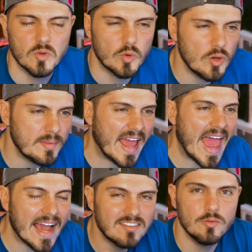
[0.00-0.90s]
Were you able to
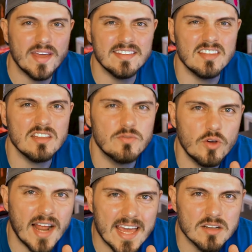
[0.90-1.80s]
activate these foot
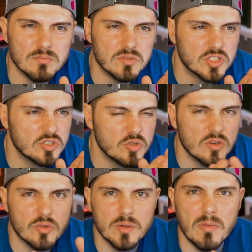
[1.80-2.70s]
items 2 to
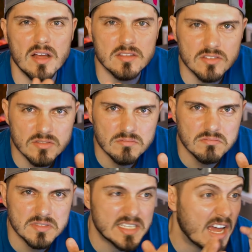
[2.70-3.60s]
3 months
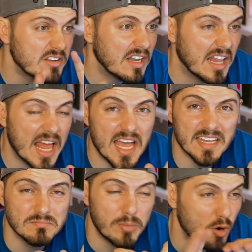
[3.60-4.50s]
down the line,
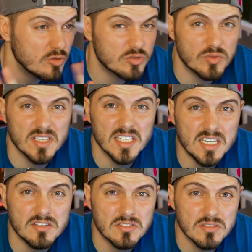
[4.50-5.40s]

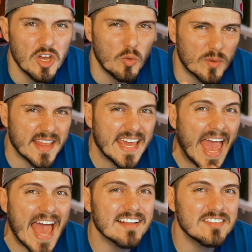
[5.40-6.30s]
post-release? Were they
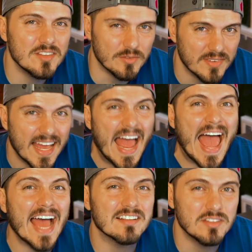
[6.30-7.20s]
active?
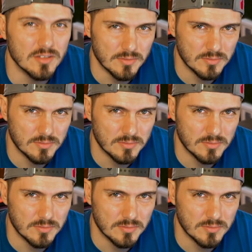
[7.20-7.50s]
Active.